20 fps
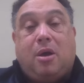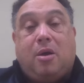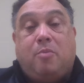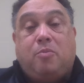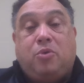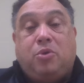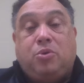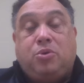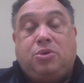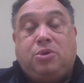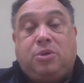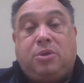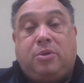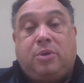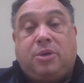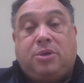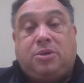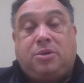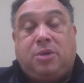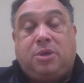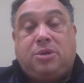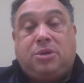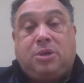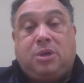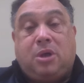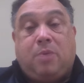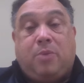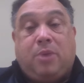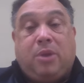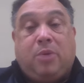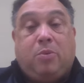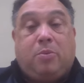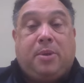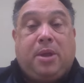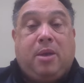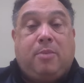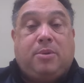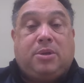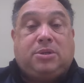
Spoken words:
Usually, the restoration company will be able to